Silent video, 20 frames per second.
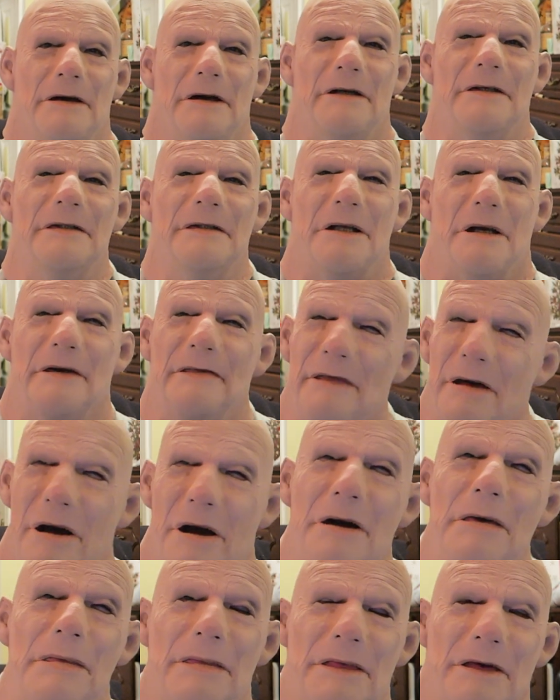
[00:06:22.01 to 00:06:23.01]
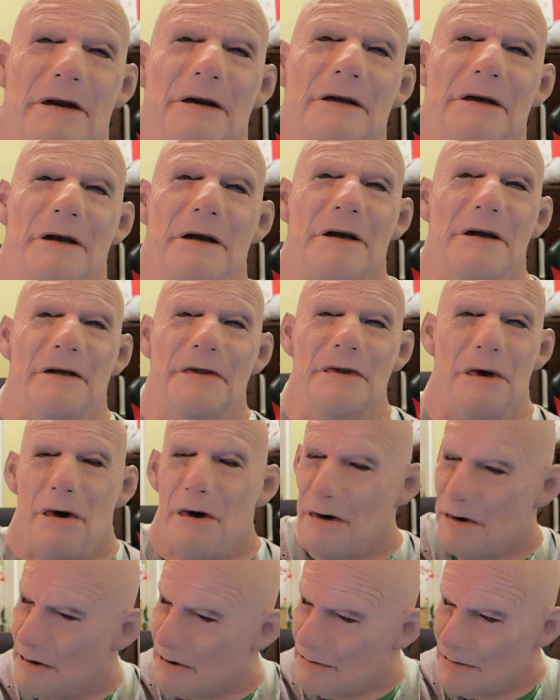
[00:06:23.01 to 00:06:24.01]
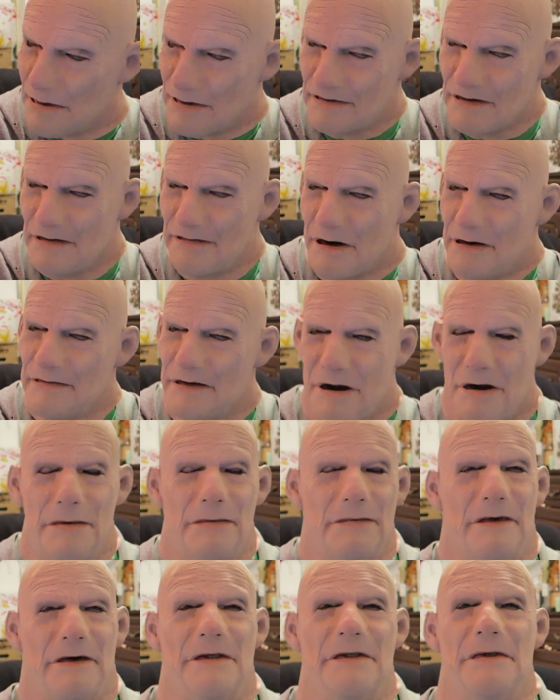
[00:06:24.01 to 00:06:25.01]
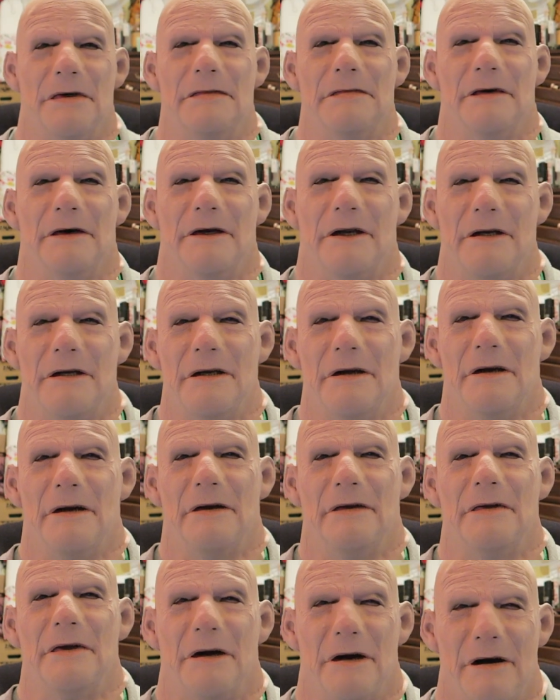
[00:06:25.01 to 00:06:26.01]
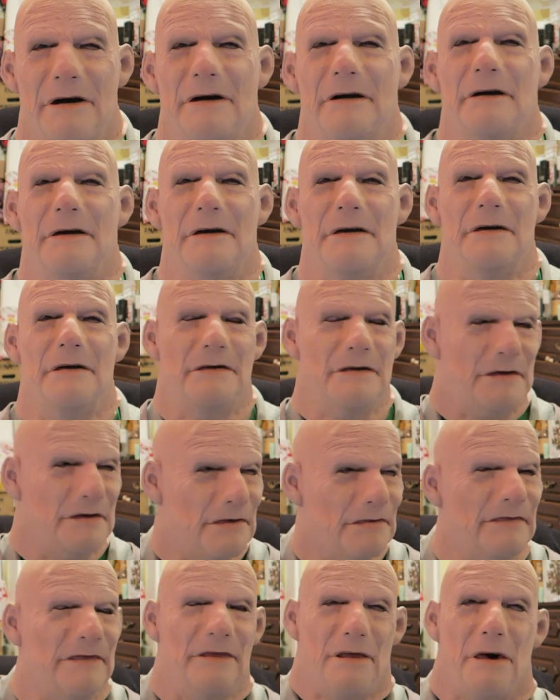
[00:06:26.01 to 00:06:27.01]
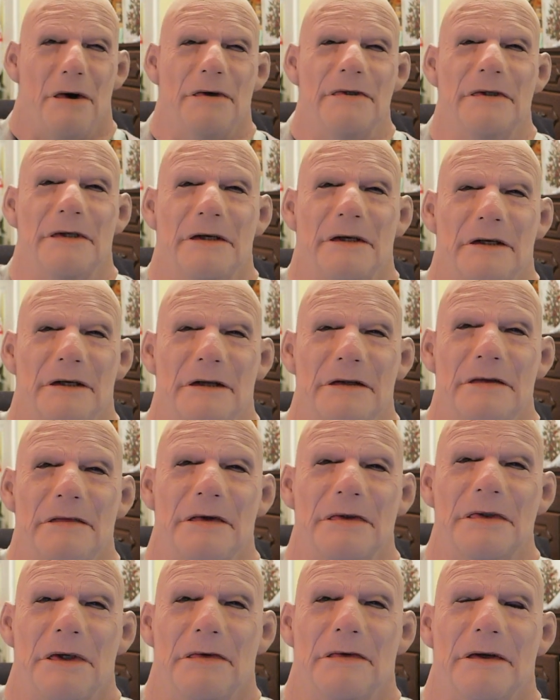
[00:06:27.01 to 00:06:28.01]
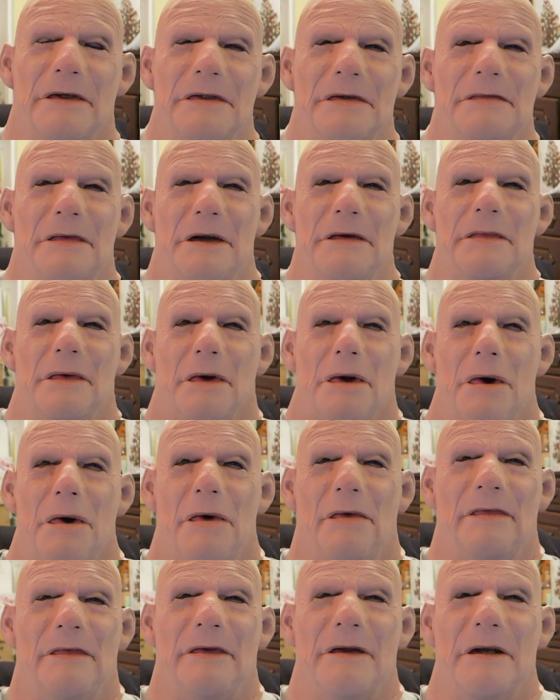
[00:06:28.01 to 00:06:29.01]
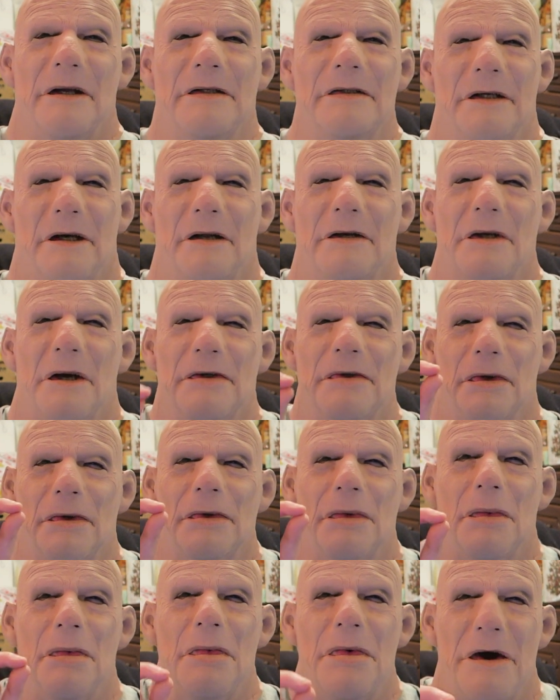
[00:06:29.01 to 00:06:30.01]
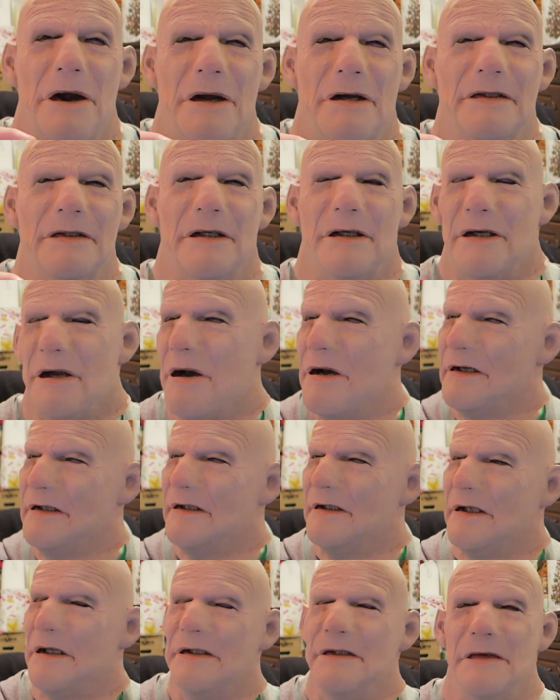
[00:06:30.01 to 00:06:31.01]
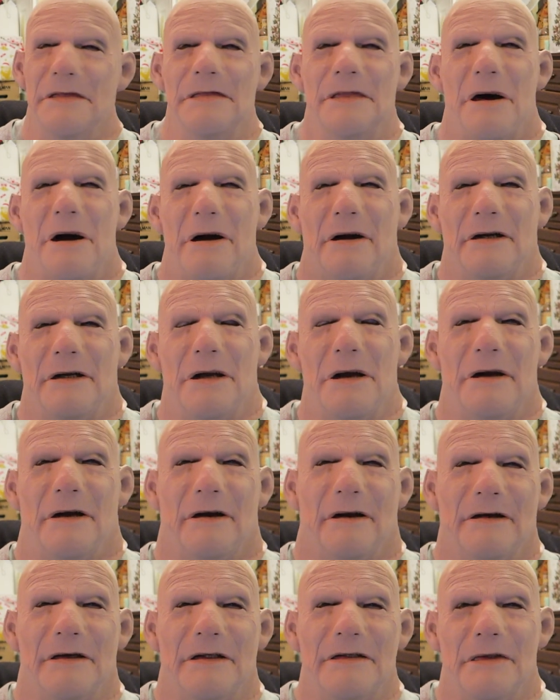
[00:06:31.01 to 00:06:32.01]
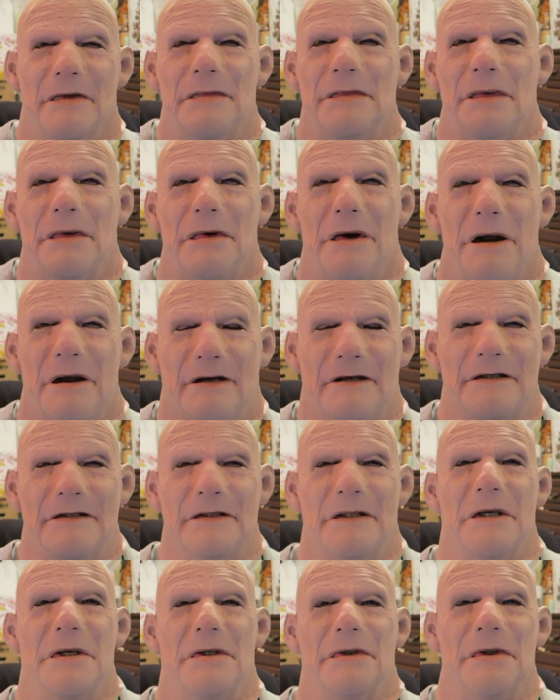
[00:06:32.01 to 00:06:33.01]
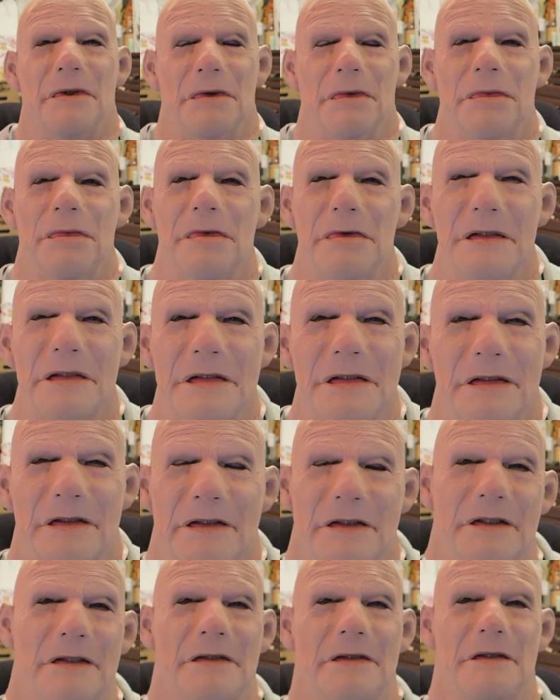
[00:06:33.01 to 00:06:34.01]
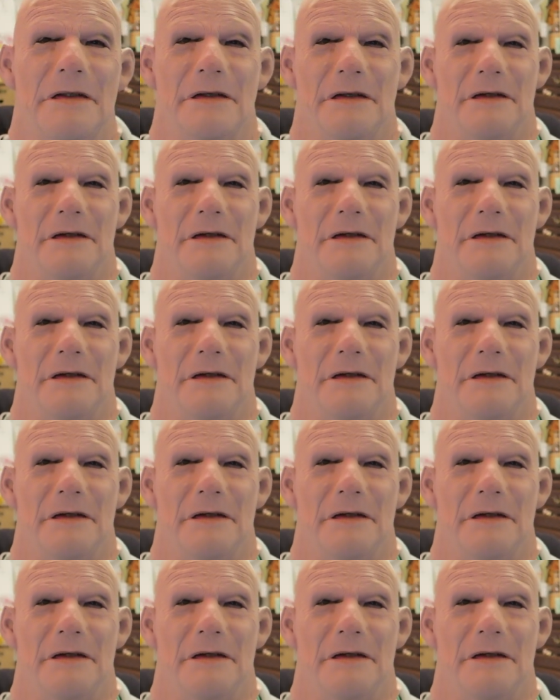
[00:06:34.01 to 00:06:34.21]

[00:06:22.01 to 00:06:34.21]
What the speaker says: instead of helping. Don't worry about helping somebody. Nah. Unfortunately, the majority of people over the internet are just waiting, sitting back like little pricks, just waiting